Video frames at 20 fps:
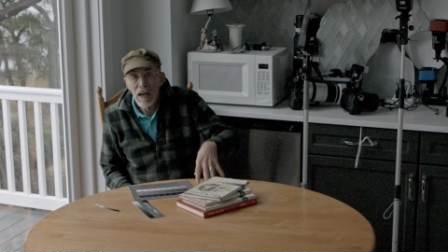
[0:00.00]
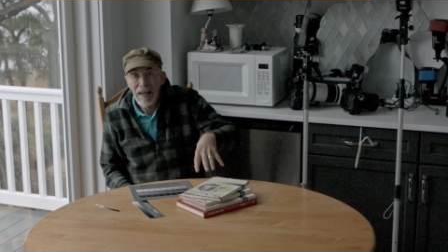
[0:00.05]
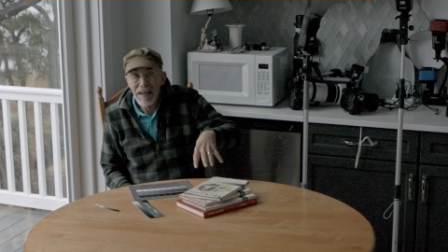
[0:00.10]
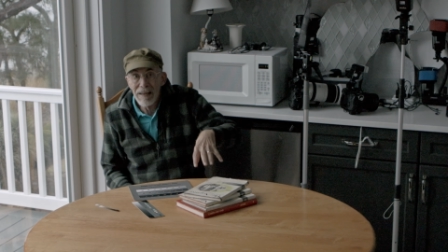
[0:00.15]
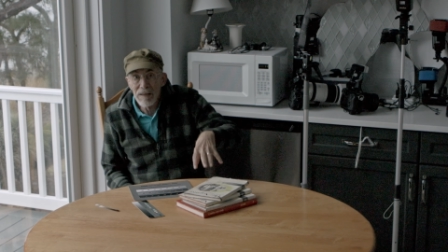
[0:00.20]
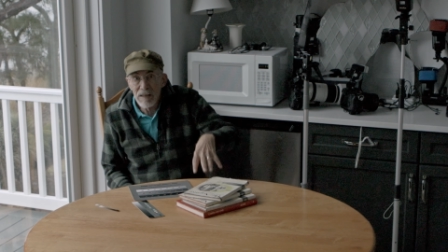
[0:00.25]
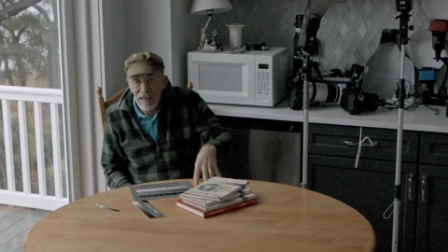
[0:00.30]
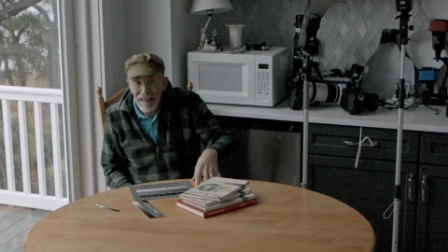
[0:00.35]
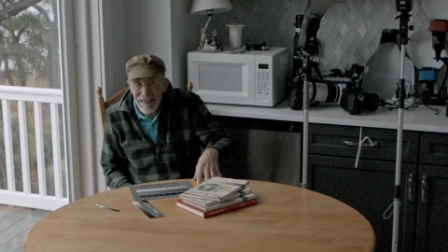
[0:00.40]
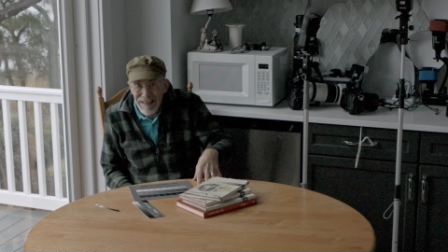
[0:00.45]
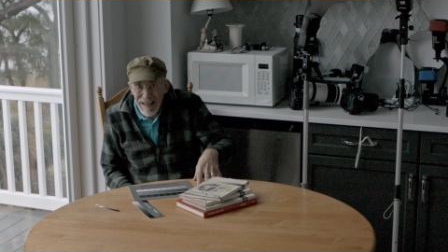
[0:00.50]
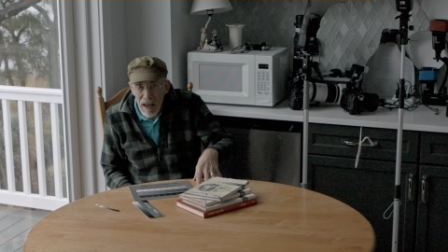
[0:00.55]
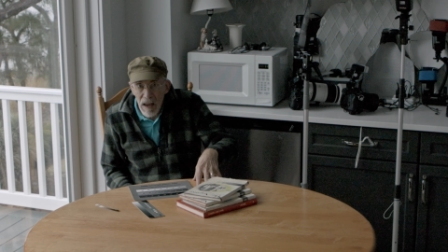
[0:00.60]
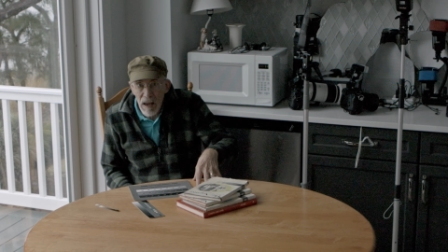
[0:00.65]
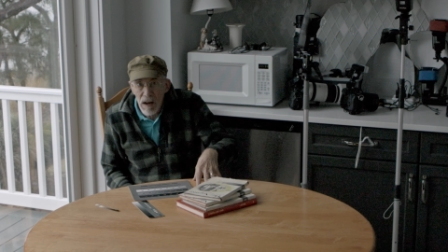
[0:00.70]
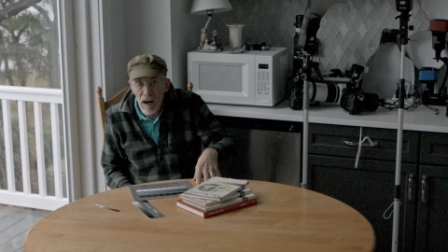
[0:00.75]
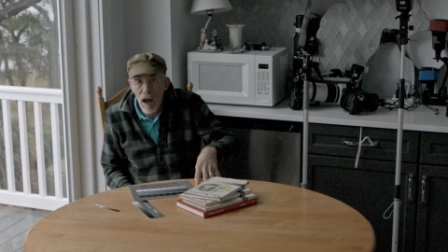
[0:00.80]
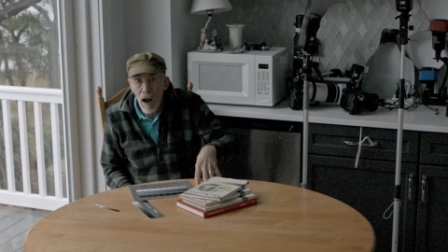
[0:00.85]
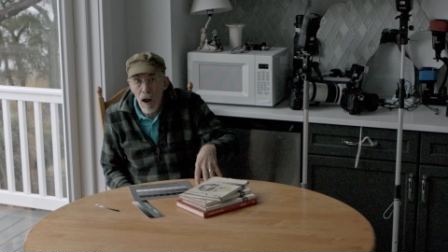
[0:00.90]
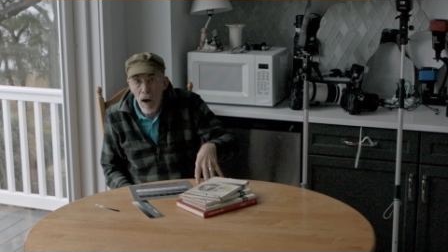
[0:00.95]

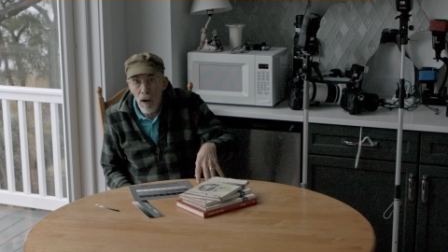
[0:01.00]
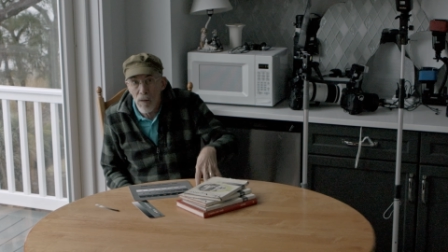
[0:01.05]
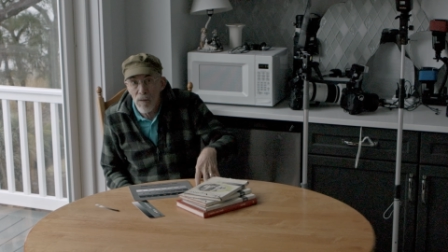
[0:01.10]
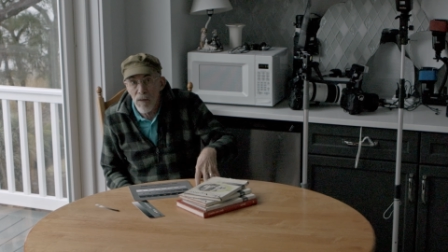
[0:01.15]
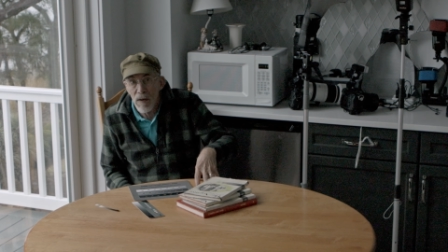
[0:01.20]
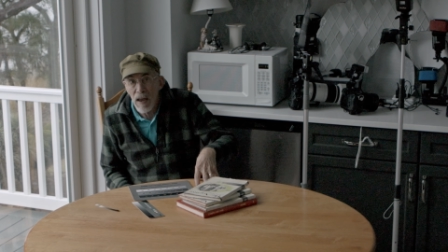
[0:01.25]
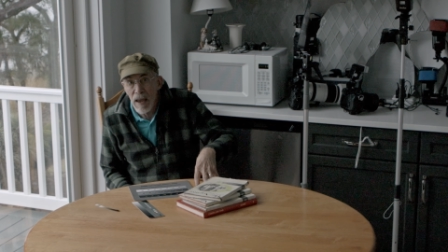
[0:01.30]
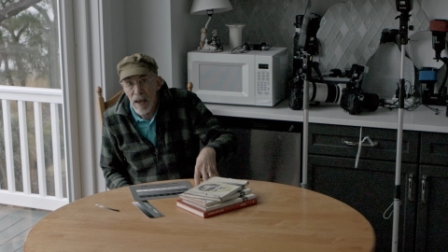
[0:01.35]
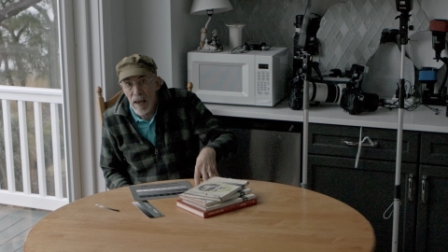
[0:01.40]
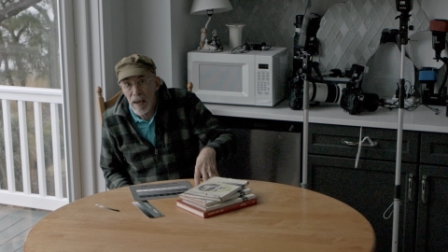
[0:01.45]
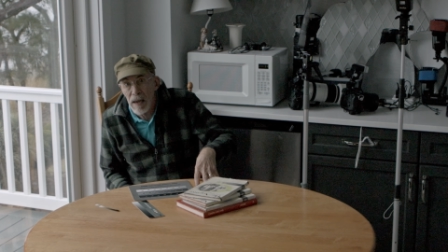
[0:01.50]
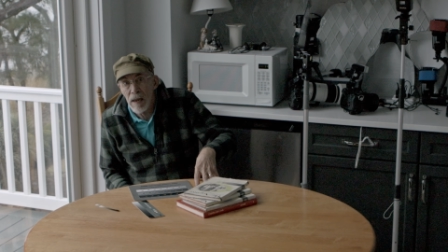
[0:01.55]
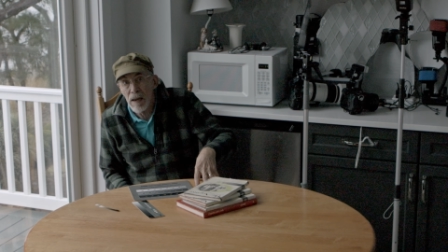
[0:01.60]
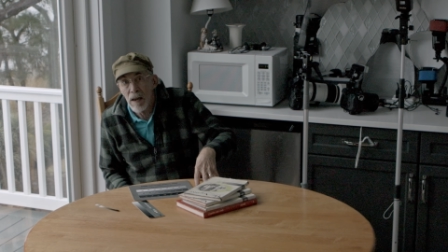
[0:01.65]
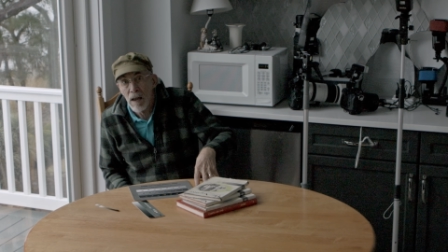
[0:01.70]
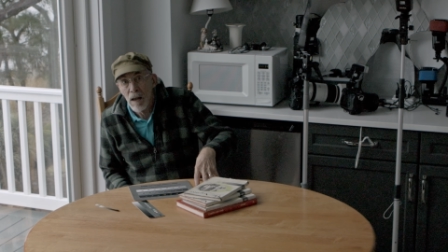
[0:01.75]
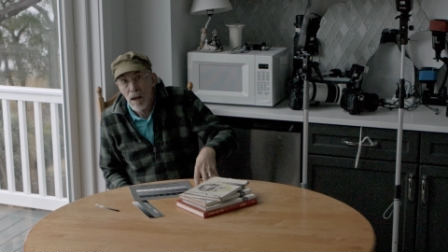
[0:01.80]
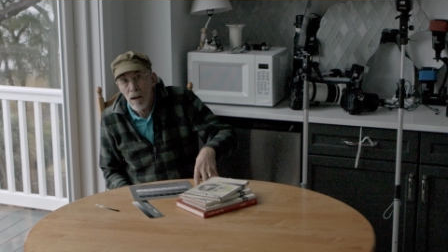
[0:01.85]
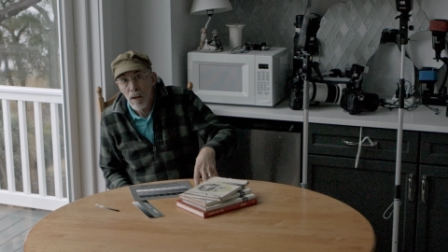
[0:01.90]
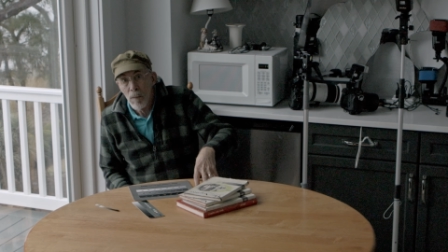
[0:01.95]
instead of
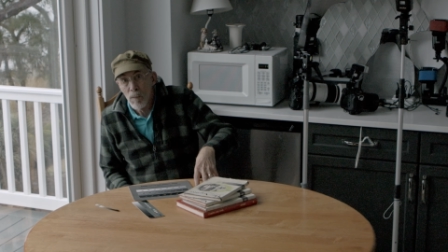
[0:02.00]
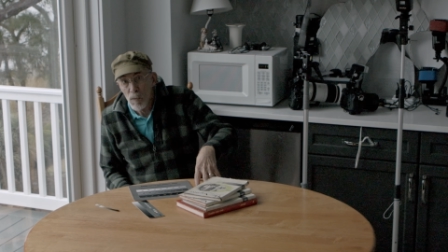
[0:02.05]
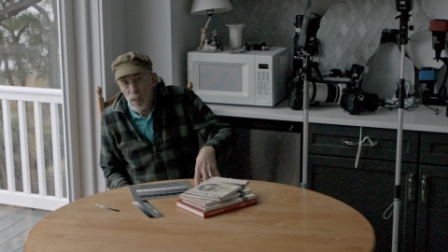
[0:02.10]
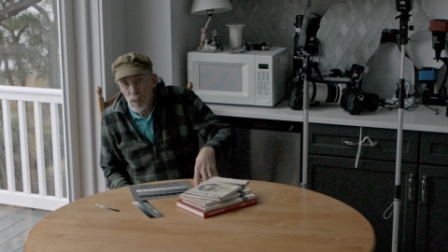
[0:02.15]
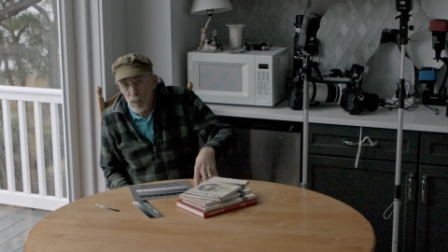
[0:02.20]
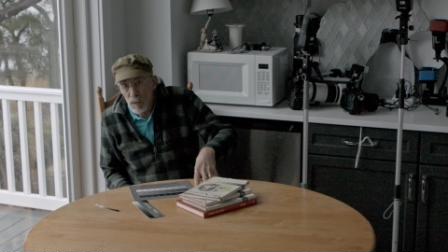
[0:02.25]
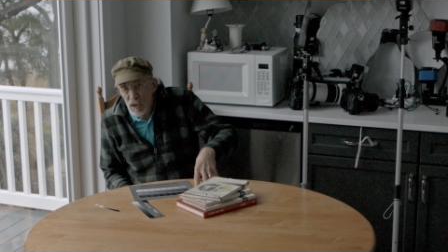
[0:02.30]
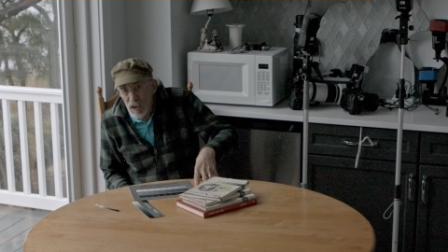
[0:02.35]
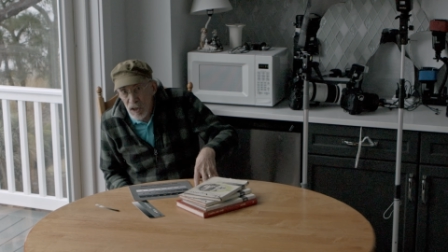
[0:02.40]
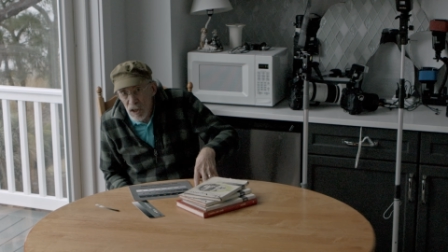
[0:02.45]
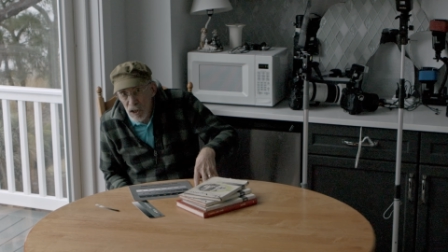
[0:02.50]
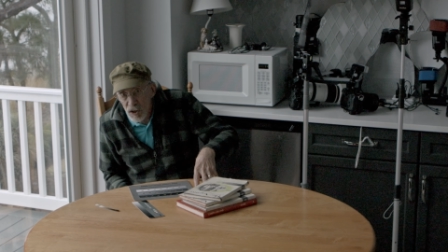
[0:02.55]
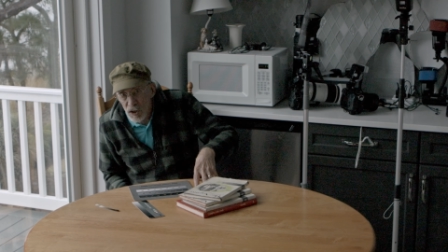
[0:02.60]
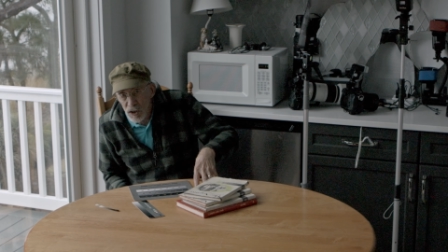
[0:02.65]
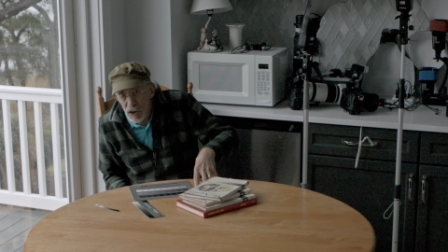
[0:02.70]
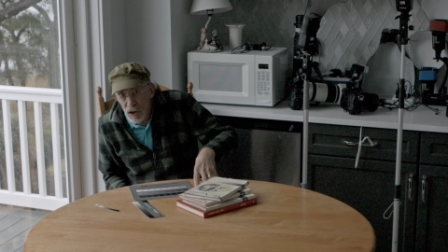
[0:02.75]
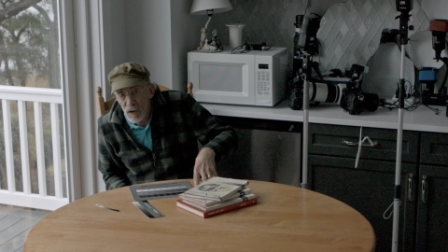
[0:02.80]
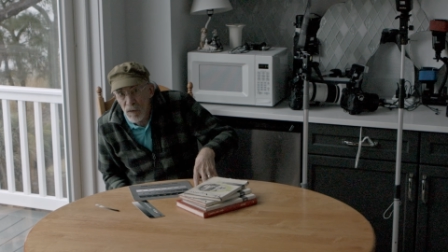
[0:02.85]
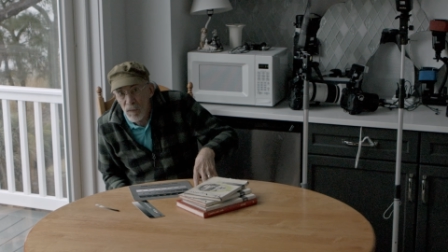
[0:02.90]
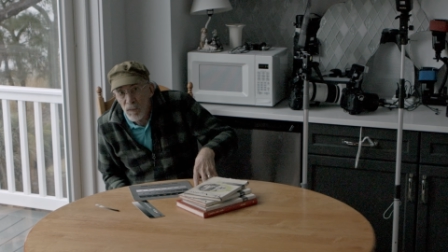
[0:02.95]
a
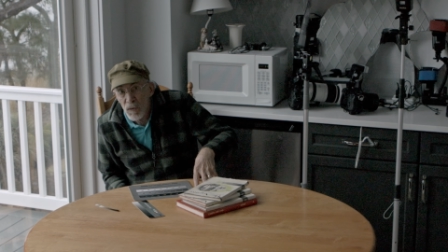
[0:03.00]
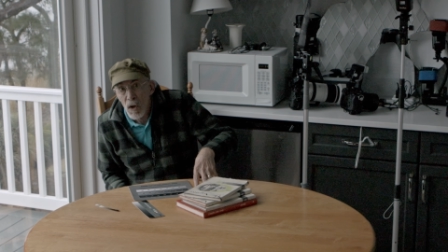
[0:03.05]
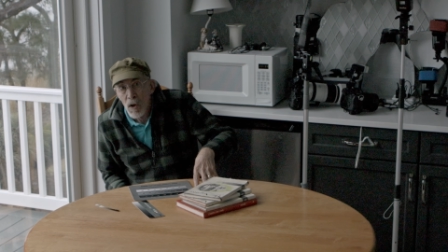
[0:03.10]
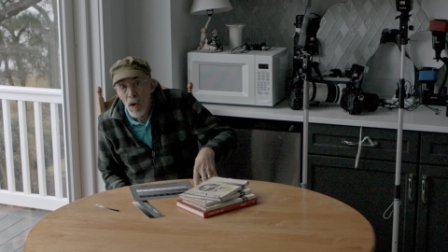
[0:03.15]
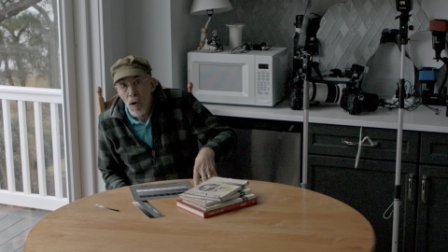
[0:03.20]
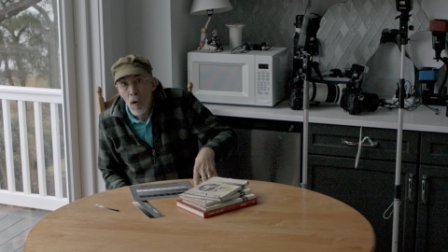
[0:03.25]
musician